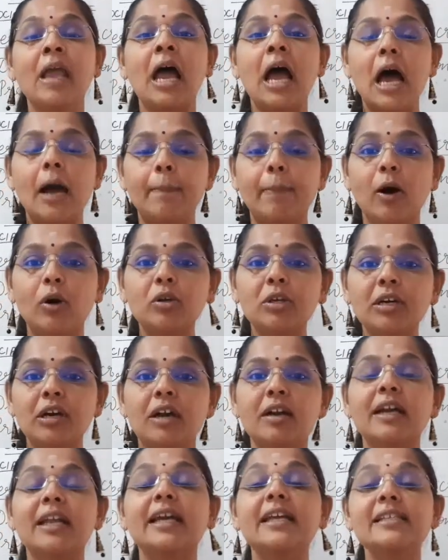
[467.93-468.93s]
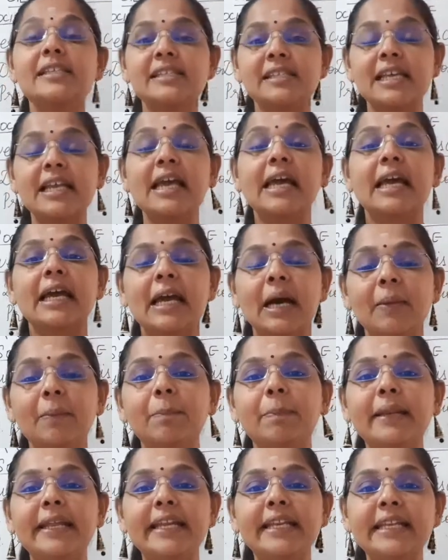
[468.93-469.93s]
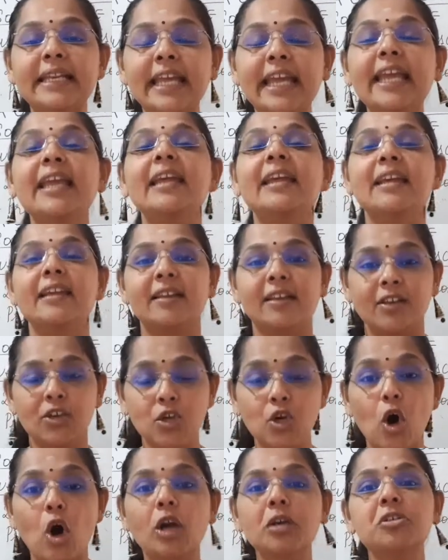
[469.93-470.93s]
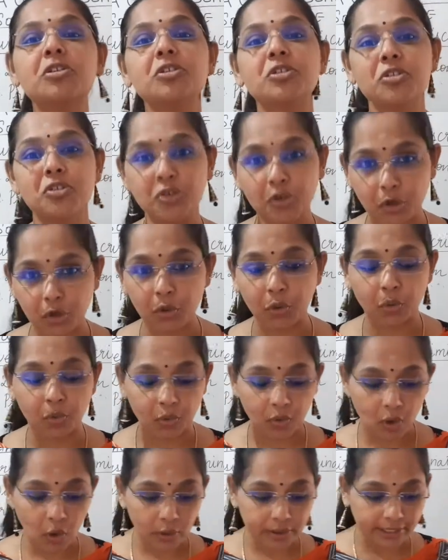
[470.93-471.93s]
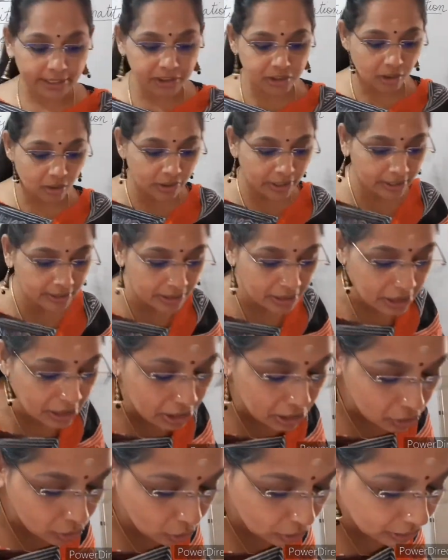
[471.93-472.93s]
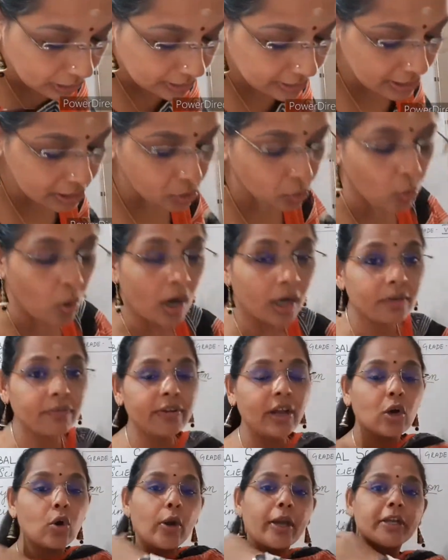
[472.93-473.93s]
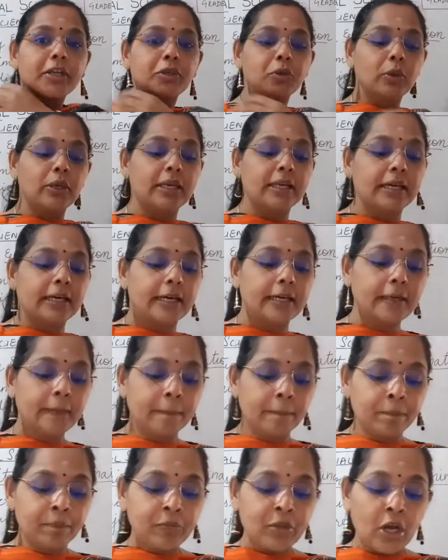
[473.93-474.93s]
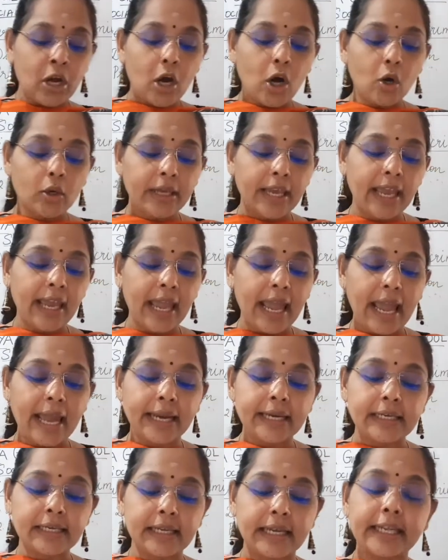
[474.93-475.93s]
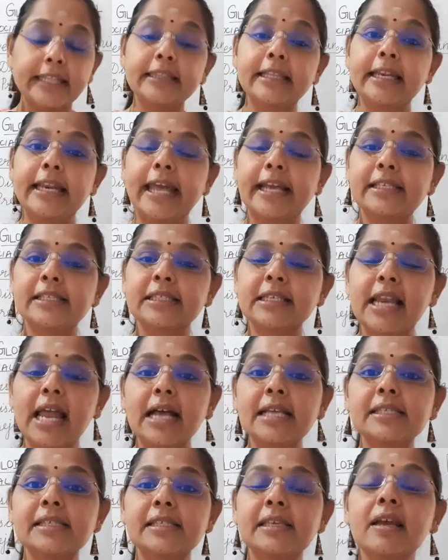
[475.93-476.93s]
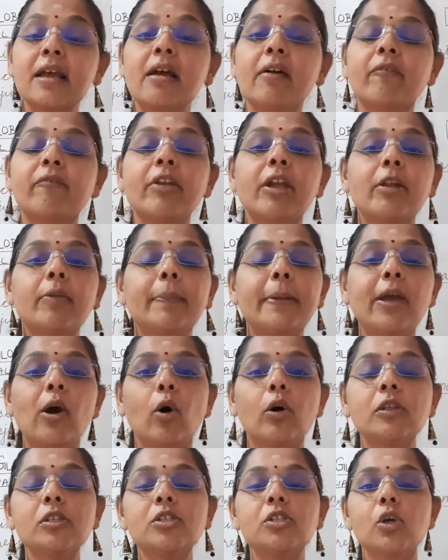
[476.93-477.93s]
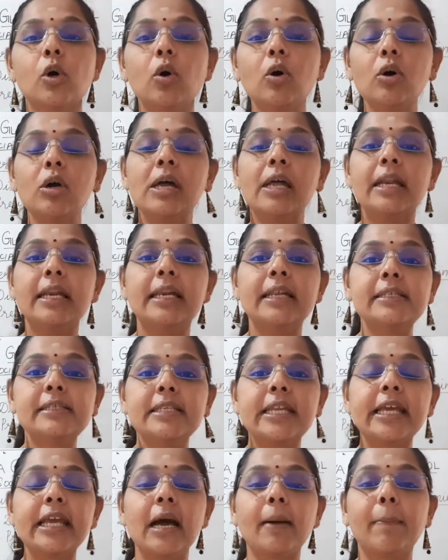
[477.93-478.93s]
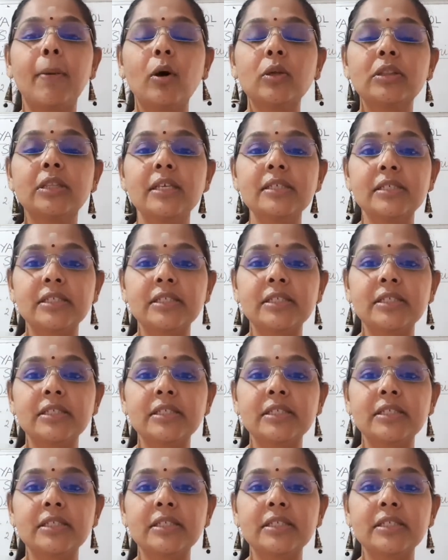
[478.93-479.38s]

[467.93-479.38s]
about her is completely not true. Okay, children? So this is what we are going to learn. Okay, and in the next class, we'll be also listening about the